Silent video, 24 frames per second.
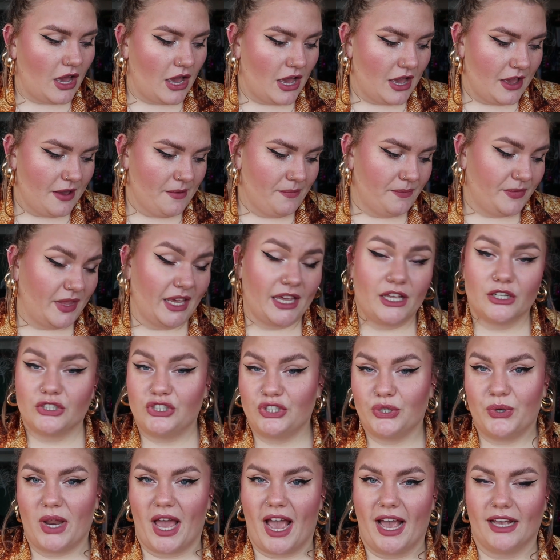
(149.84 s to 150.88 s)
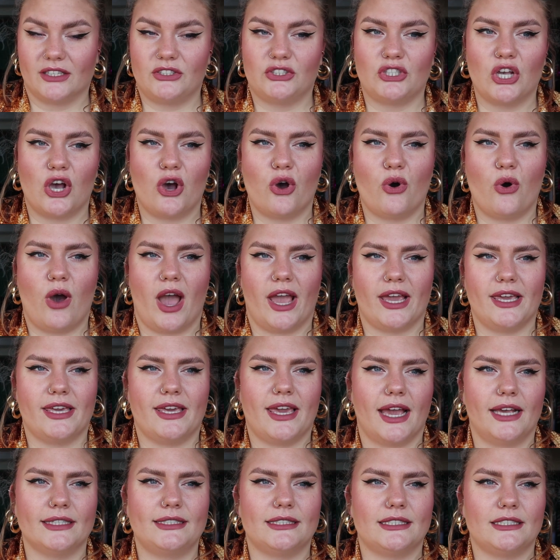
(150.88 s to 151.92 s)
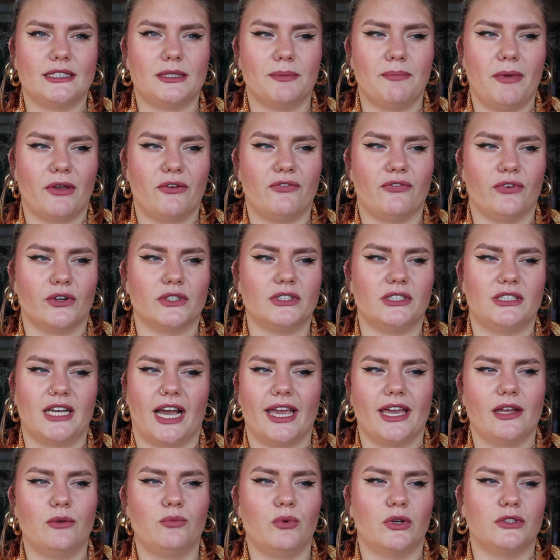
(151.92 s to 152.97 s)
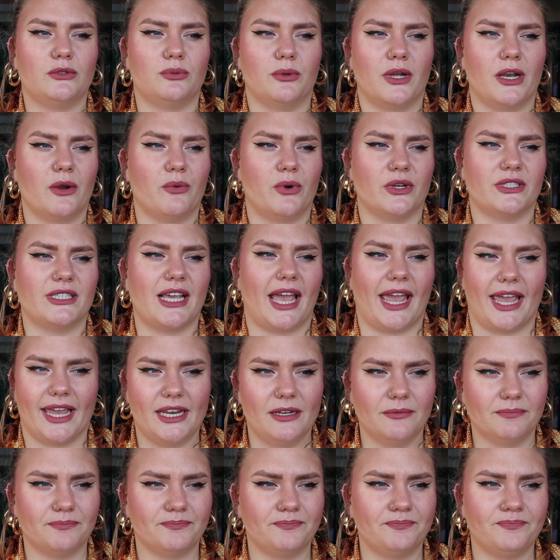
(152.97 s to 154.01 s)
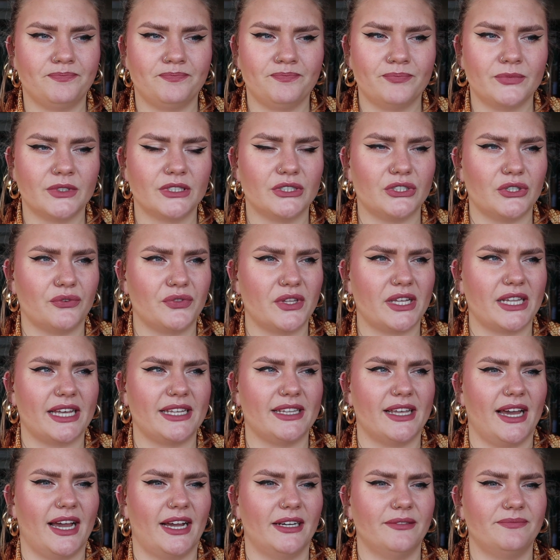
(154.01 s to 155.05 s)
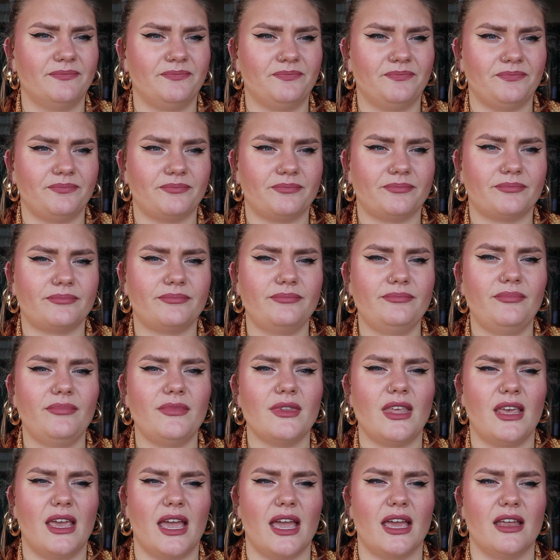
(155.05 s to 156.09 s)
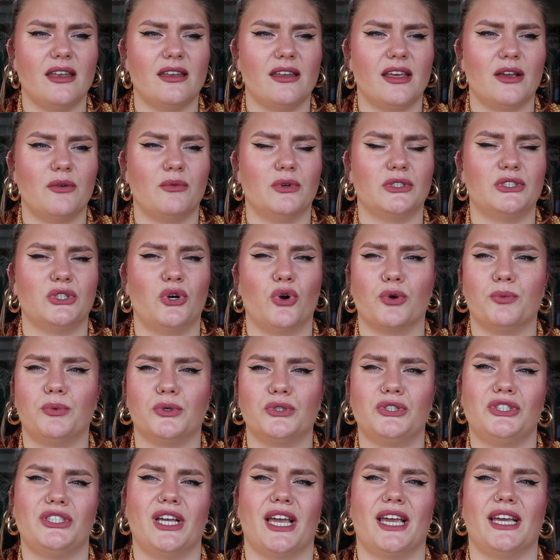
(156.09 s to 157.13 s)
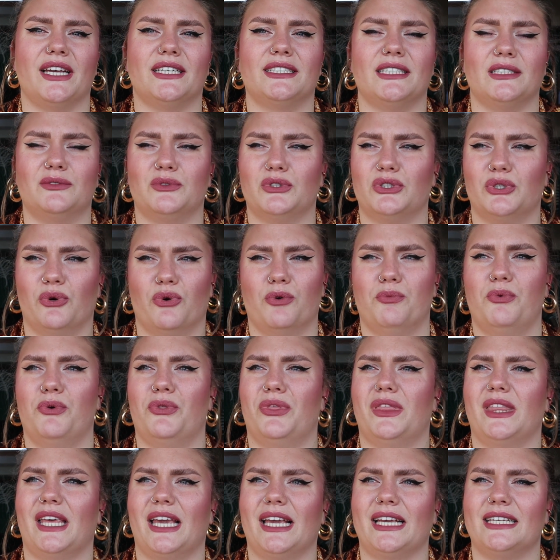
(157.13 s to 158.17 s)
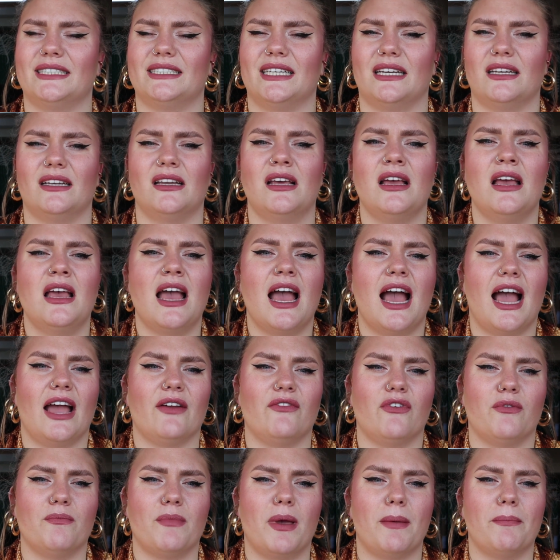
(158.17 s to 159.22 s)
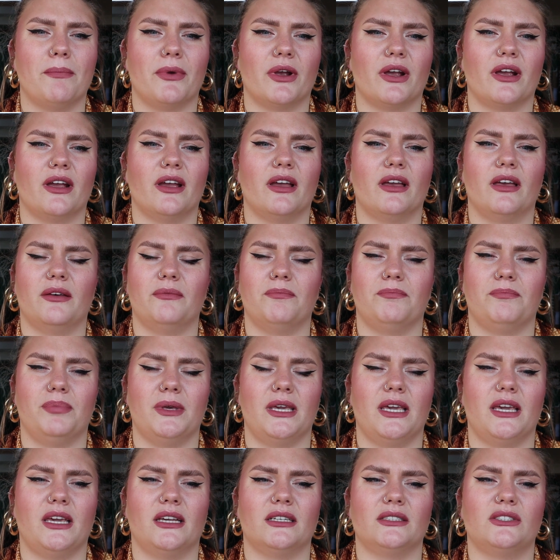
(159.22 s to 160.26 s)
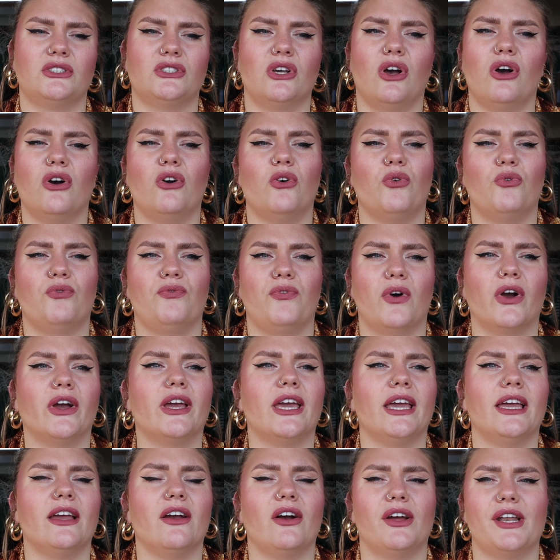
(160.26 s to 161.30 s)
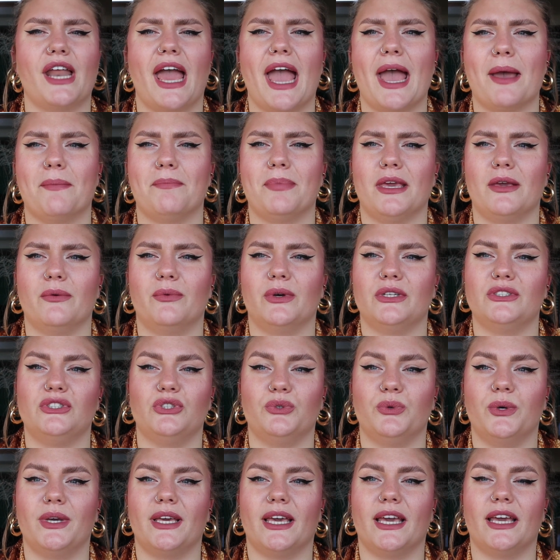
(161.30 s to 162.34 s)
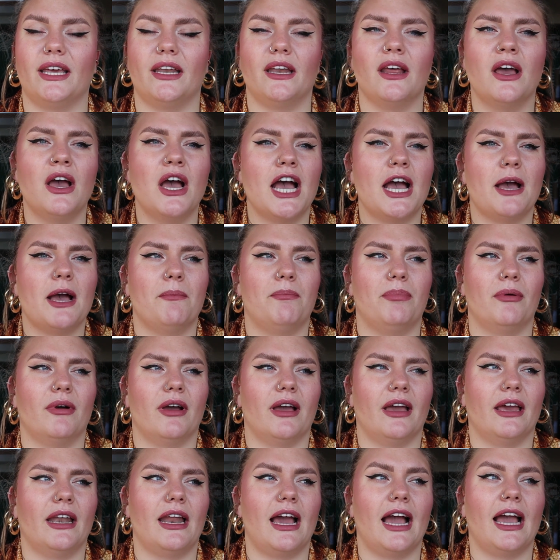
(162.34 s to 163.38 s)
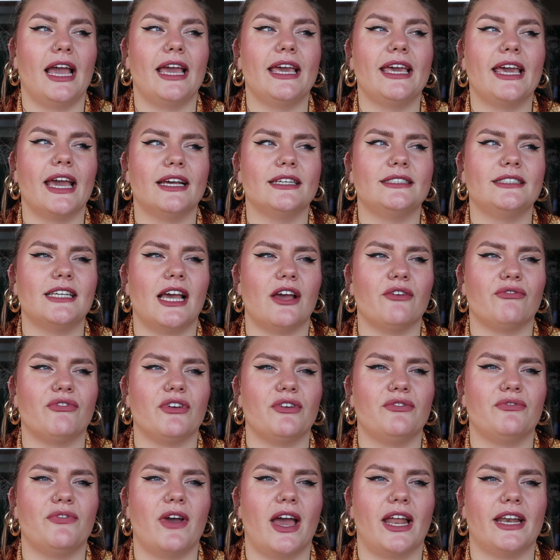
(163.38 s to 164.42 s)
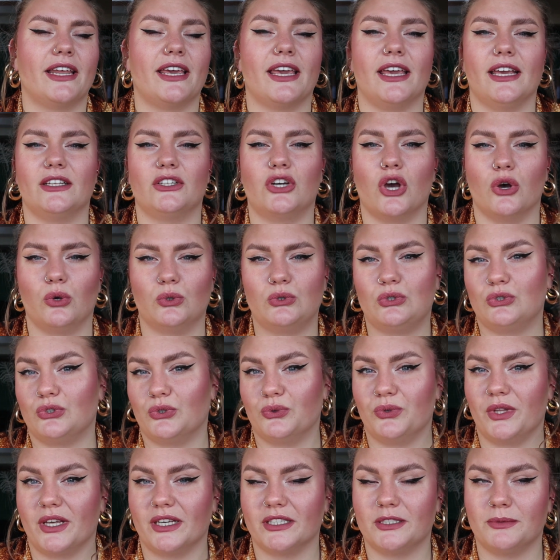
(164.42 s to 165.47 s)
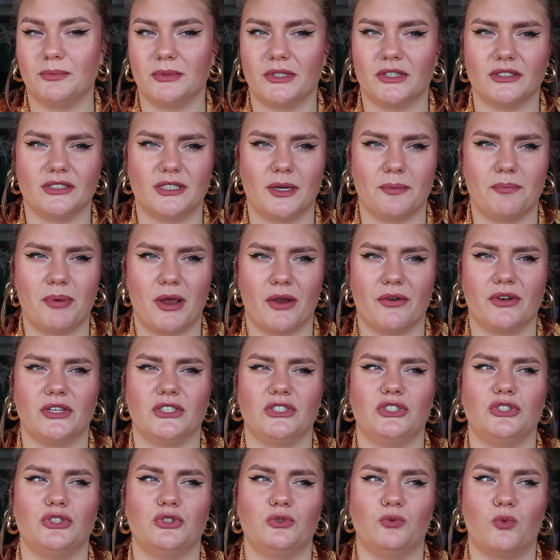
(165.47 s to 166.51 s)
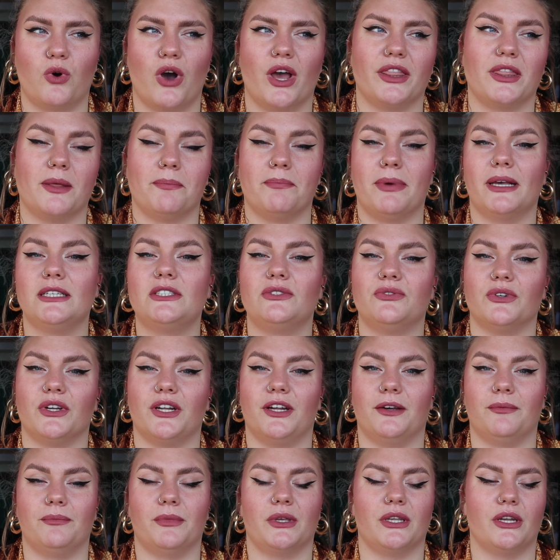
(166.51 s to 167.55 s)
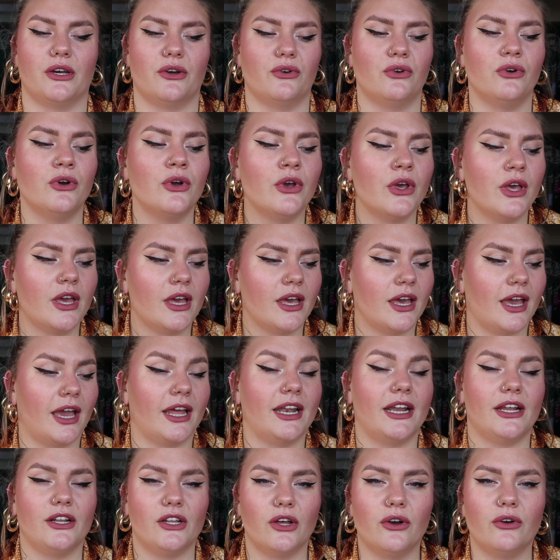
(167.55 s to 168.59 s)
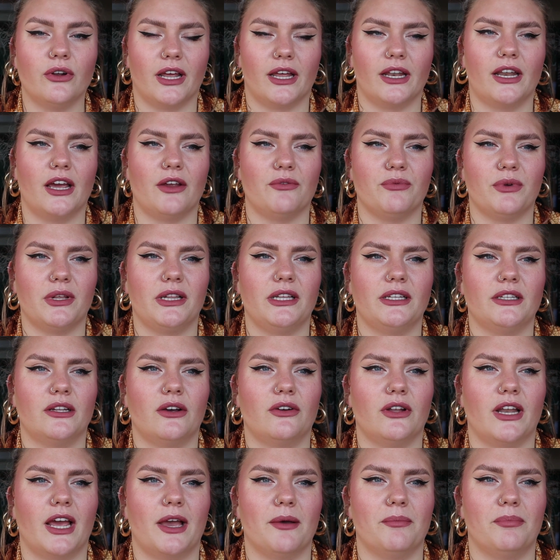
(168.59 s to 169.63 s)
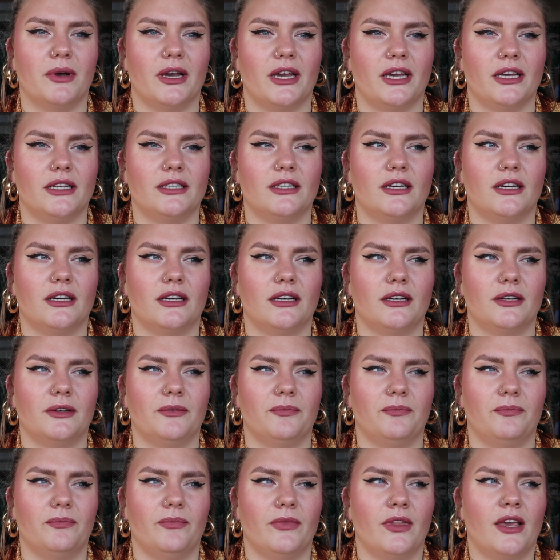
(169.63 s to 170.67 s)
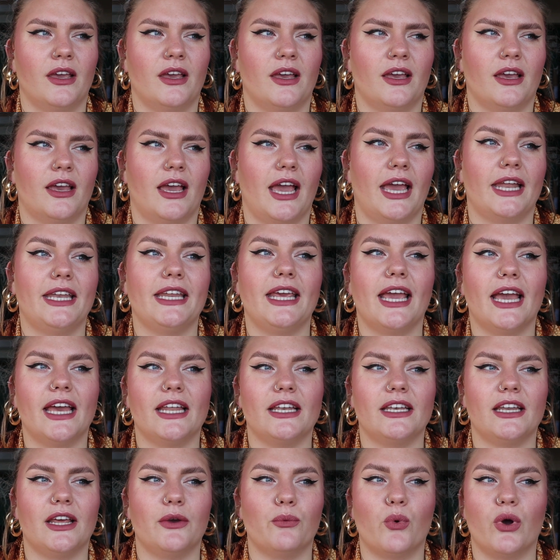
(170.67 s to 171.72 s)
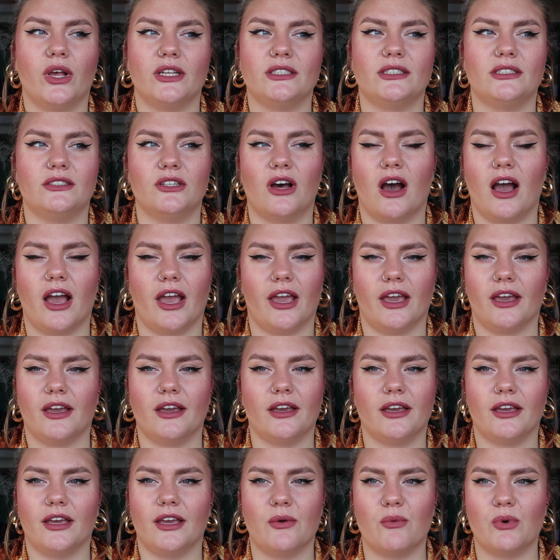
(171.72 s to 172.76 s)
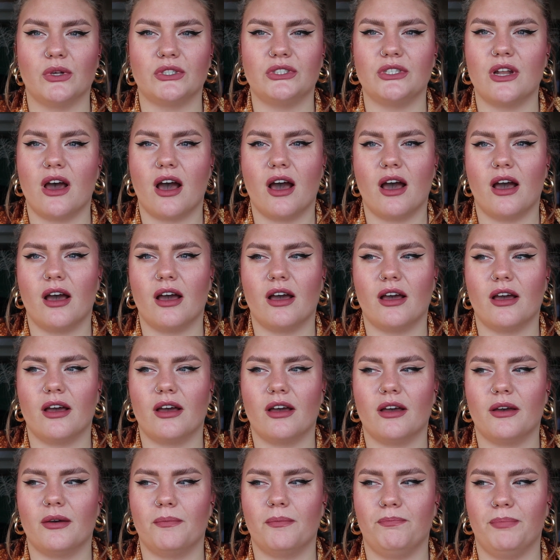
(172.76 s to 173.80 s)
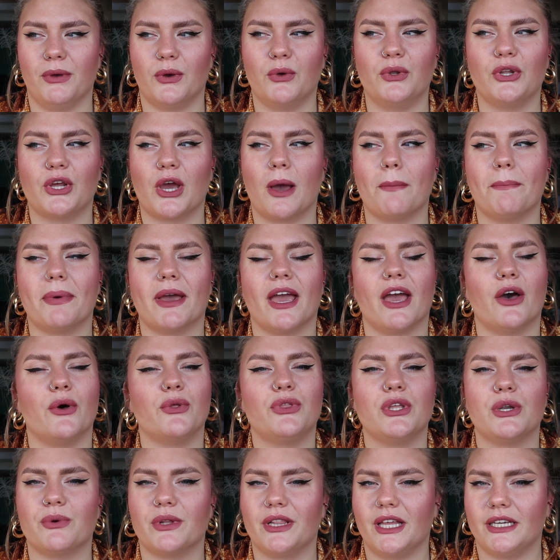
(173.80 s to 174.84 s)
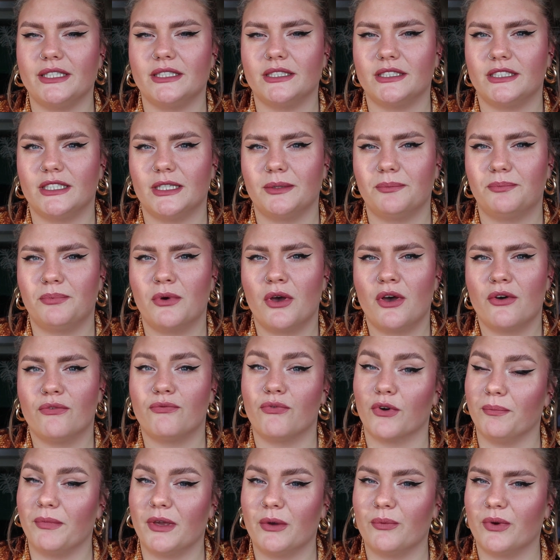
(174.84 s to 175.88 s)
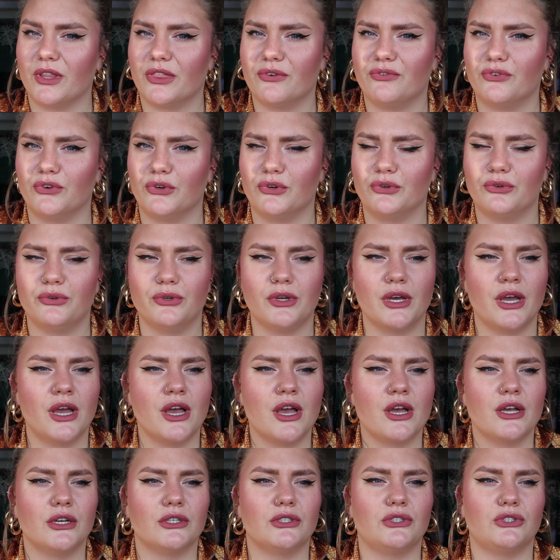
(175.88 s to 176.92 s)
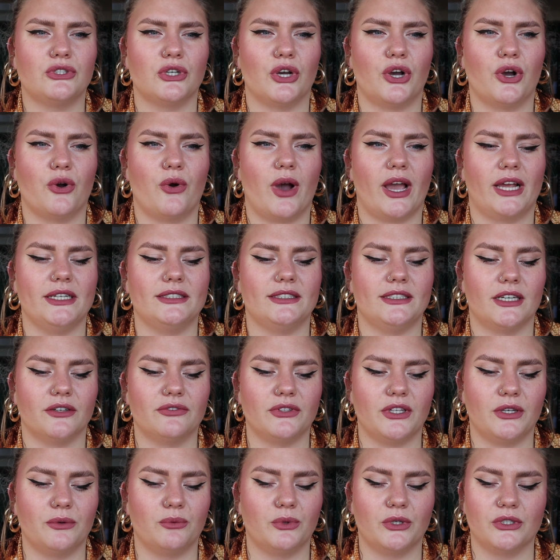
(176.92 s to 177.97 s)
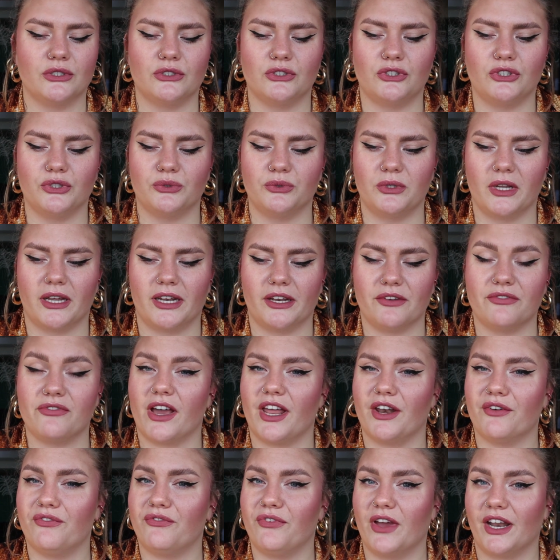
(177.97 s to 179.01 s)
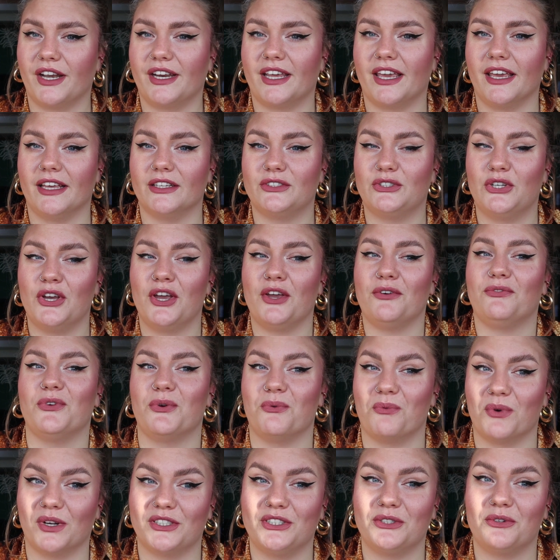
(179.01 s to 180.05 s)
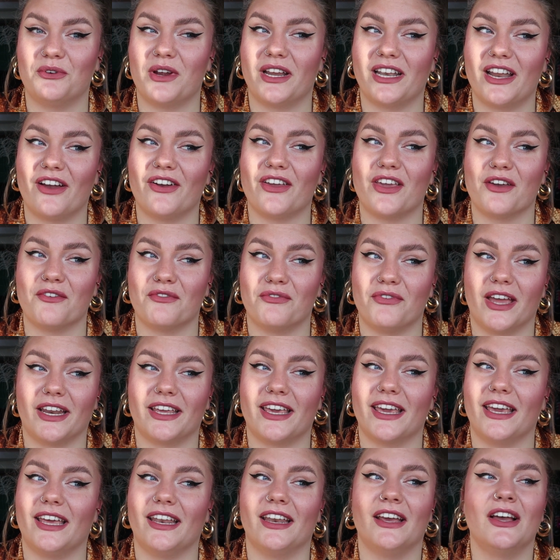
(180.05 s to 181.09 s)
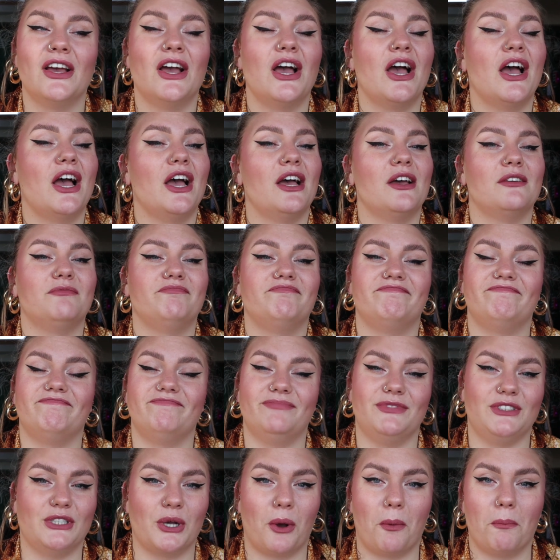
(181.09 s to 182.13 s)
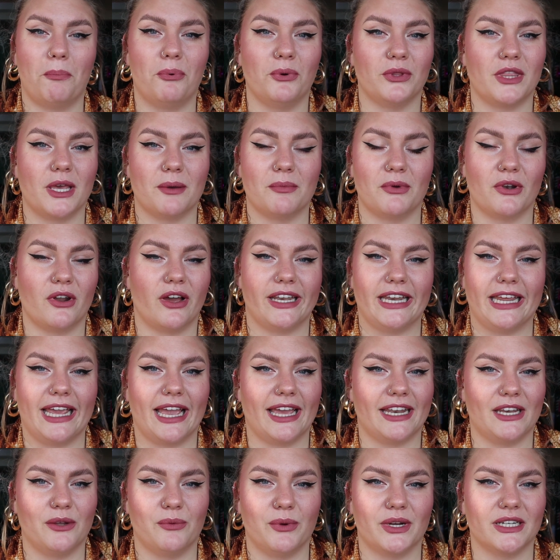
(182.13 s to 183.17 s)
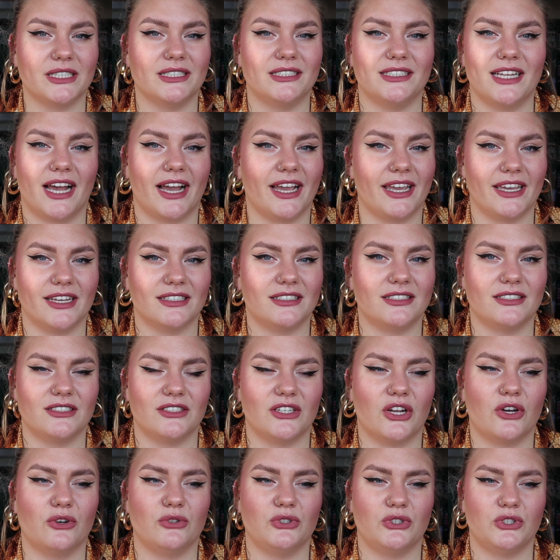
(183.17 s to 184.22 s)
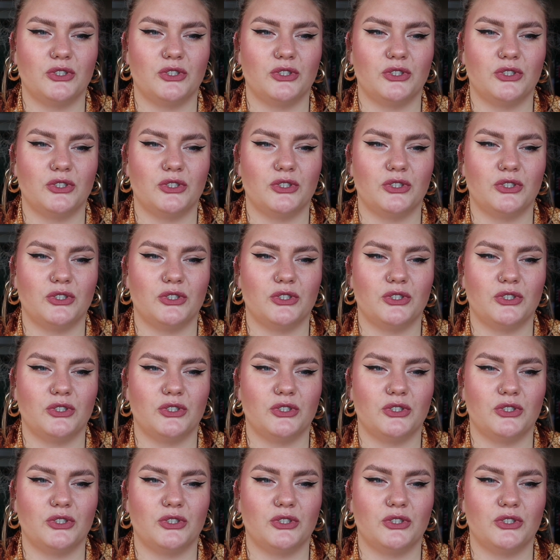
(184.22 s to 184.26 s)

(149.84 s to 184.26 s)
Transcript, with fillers: um, then you do that. So I guess my first diet was when I was eight, something like that, and it was horrible shakes and it was horrible things, and I remember being so fucking unhappy with doing it. But I guess every fat kid goes through this because their parents just want the best for them, you know, and I know that, I really know that. But um at the end, it was not it was not building up a healthy relationship for me with food, so I definitely wouldn't do that if I had a fat kid. So if you're watching right now, you have a fat kid, don't put them on, on any weird diets, you know,